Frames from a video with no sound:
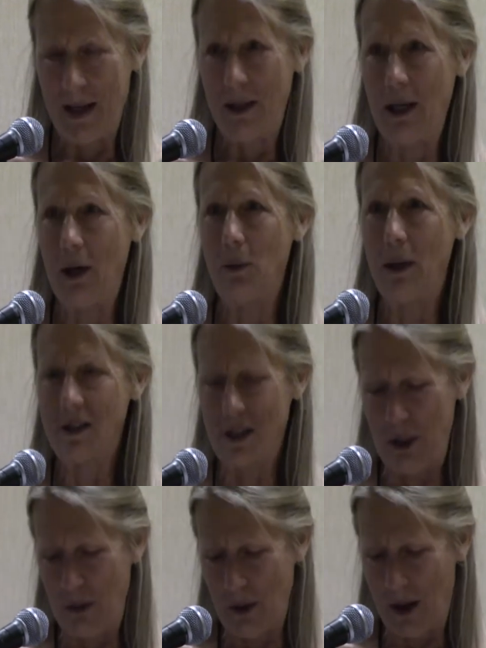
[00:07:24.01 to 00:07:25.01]
Their
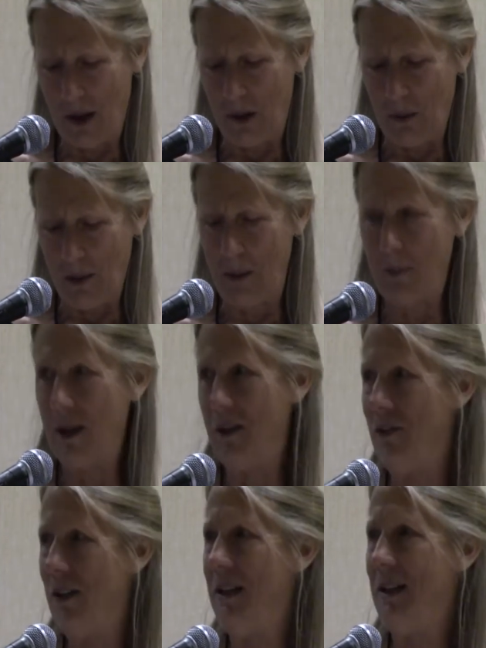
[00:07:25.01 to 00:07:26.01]
rescue not only
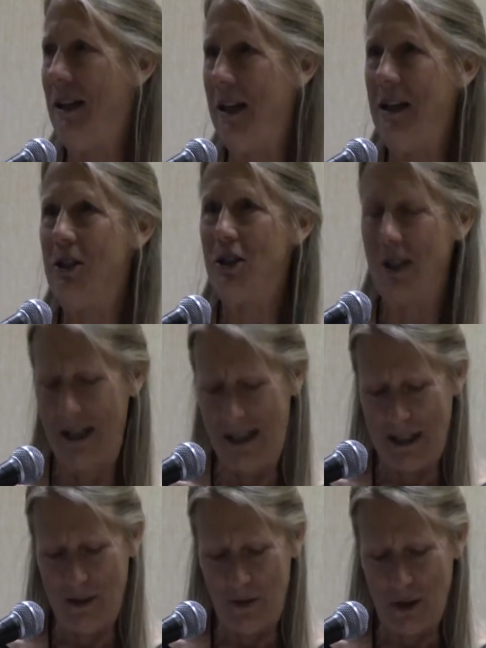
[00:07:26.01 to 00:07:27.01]
benefited each
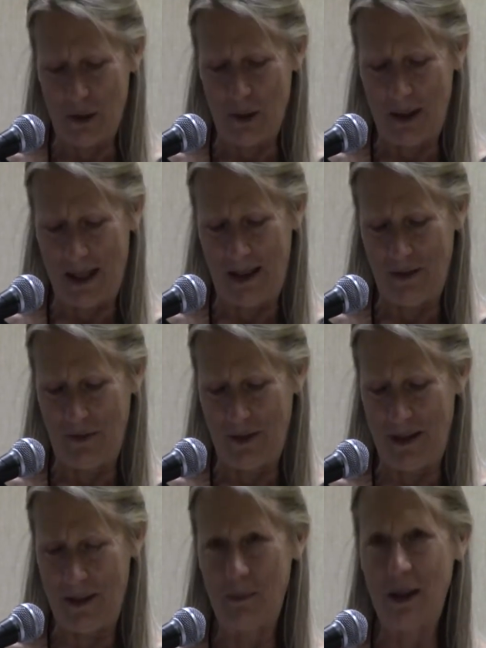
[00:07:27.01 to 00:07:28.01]
individual
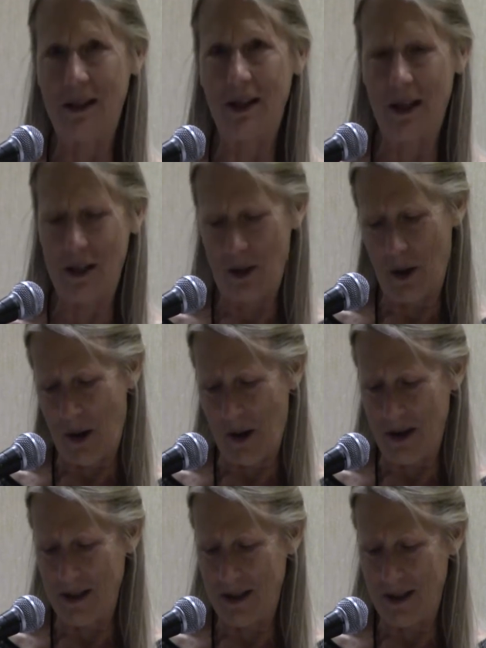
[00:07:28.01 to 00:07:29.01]
elephant, but touched the
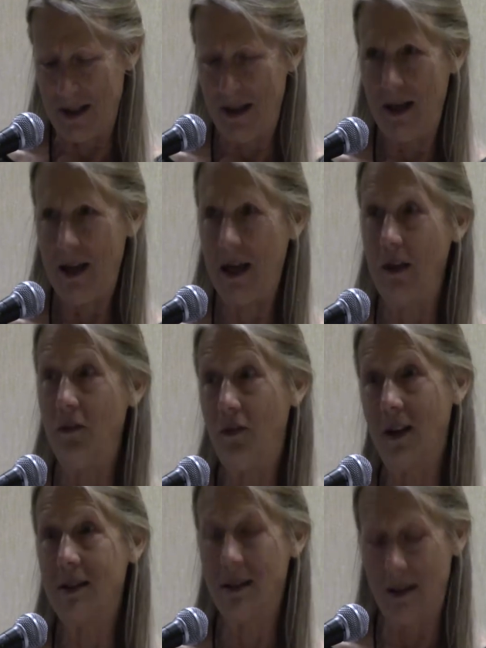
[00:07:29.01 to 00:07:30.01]
hearts and
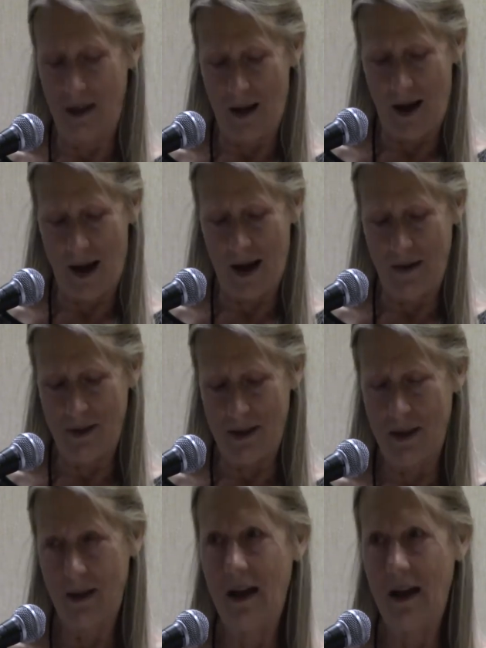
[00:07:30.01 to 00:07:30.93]
affected the lives